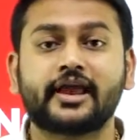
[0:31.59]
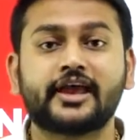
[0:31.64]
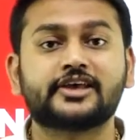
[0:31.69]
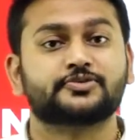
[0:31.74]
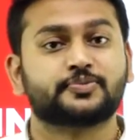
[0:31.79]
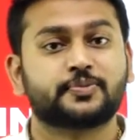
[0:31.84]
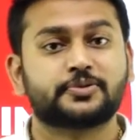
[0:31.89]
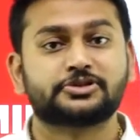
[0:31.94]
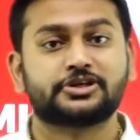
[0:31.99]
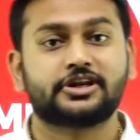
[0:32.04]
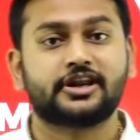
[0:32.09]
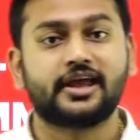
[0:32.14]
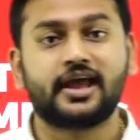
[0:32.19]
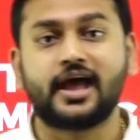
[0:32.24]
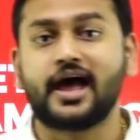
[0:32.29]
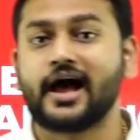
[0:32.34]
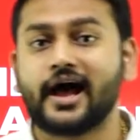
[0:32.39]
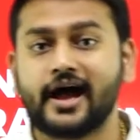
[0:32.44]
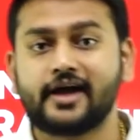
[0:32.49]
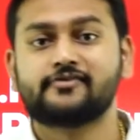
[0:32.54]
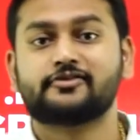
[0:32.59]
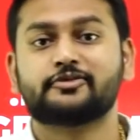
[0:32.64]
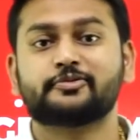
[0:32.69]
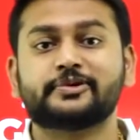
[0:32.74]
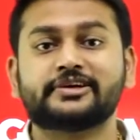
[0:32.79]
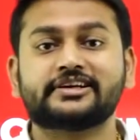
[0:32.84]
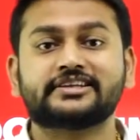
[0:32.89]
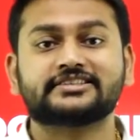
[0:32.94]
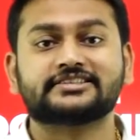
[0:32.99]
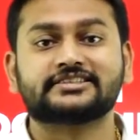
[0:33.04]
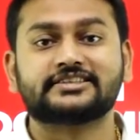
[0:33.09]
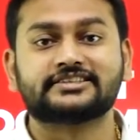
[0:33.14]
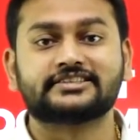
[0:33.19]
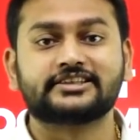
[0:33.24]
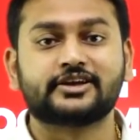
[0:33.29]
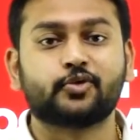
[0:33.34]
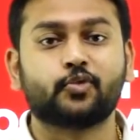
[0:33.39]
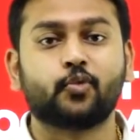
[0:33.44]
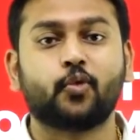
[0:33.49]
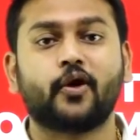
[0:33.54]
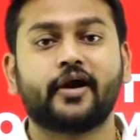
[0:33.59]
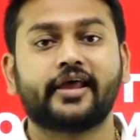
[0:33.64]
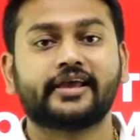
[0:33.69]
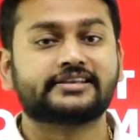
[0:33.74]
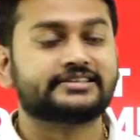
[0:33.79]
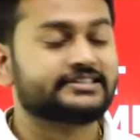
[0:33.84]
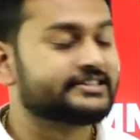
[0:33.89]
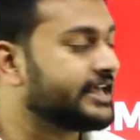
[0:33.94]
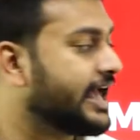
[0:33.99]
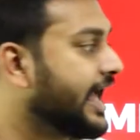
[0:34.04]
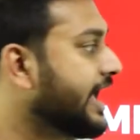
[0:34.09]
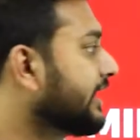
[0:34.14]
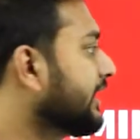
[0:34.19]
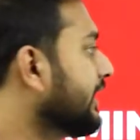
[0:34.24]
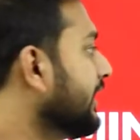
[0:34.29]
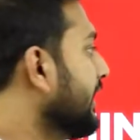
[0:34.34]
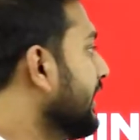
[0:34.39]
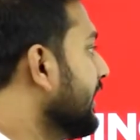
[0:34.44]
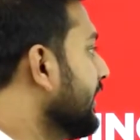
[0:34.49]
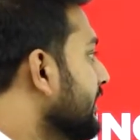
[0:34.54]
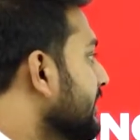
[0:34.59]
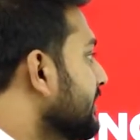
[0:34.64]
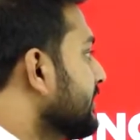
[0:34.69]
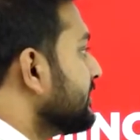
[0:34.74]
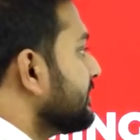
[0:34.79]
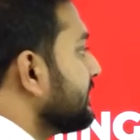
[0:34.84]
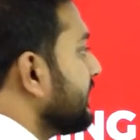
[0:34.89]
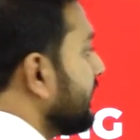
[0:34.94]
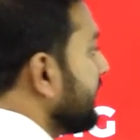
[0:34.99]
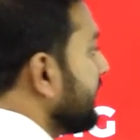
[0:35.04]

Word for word: Especially, I will be discussing what exactly the